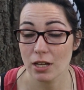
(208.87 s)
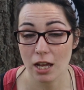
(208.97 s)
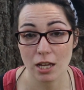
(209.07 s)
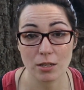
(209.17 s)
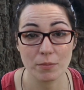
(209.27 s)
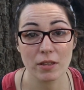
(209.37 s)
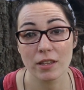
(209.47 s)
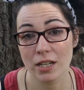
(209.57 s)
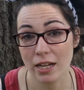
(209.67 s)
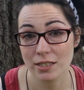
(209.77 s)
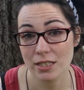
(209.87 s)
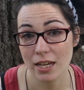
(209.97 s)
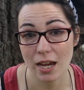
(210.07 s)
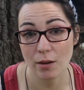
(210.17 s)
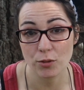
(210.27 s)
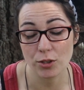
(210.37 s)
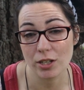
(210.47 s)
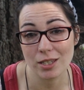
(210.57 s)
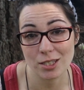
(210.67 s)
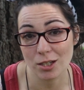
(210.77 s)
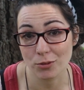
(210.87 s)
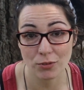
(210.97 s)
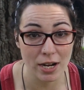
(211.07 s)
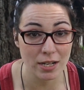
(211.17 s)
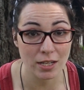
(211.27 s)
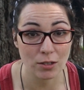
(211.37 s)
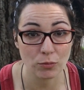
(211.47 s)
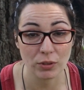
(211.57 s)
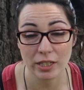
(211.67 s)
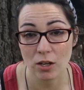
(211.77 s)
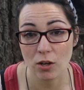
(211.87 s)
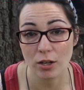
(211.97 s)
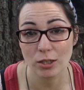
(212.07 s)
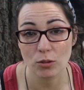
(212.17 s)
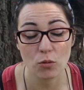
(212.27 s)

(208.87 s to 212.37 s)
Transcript: the next day after it's done raining really hard,